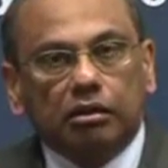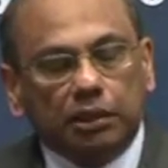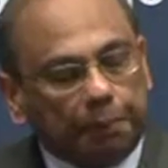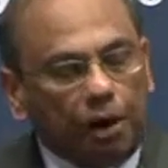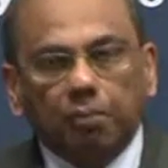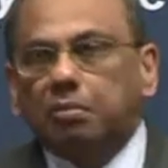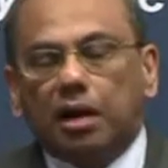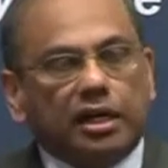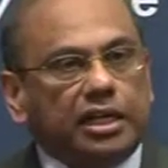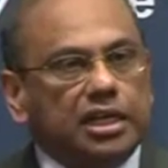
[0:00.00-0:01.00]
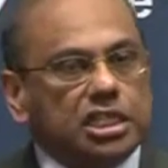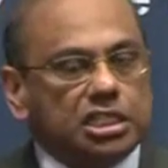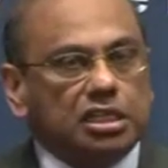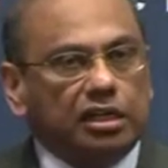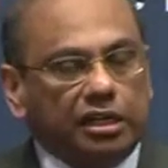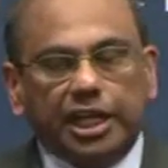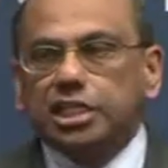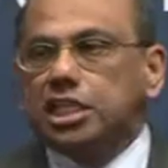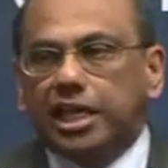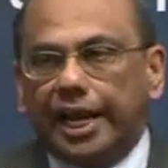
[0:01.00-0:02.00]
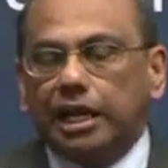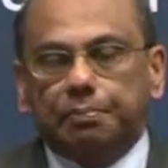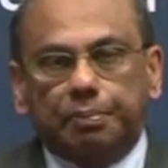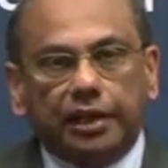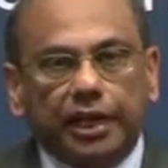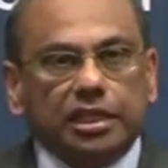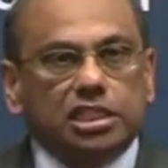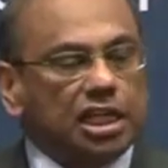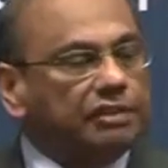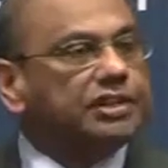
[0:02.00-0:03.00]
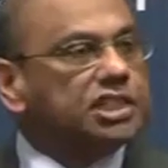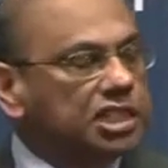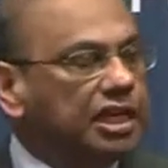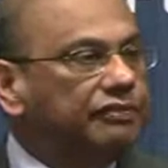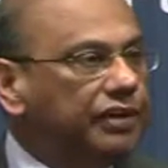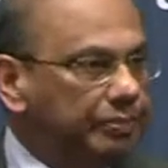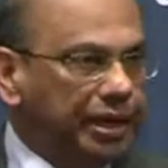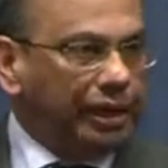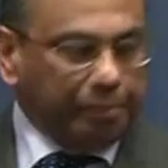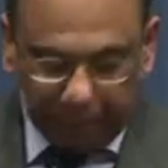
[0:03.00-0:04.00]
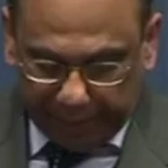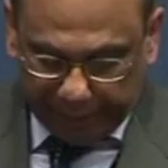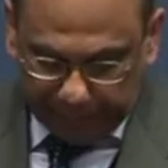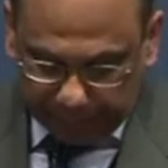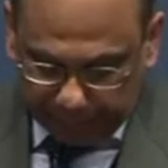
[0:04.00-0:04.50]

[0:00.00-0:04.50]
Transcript: The problem occurs, does it help in service delivery becoming better?